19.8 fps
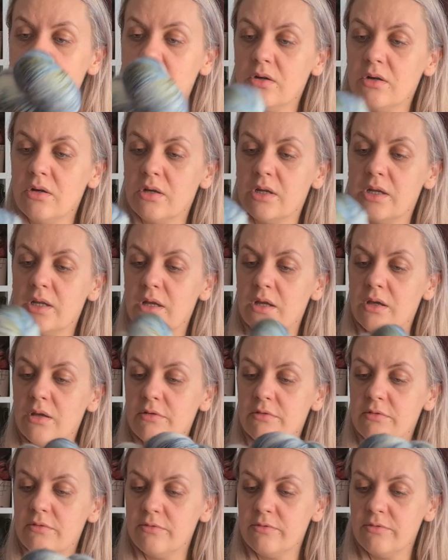on
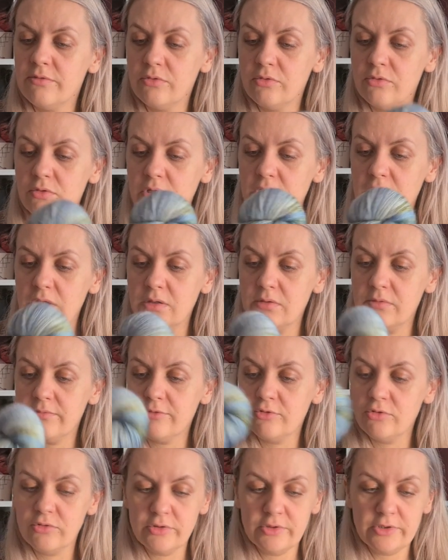a
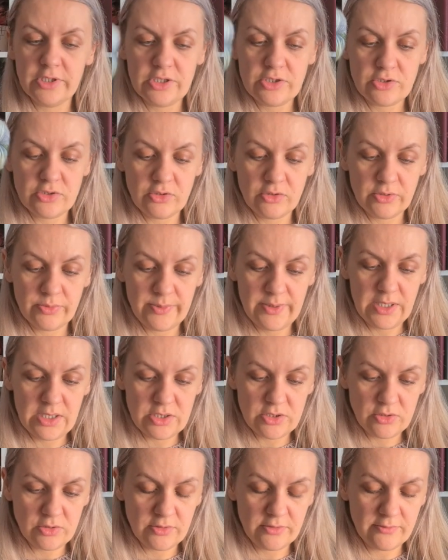woolly sock
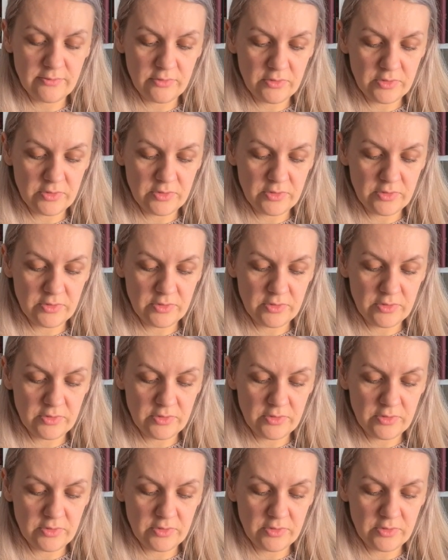base, on a wool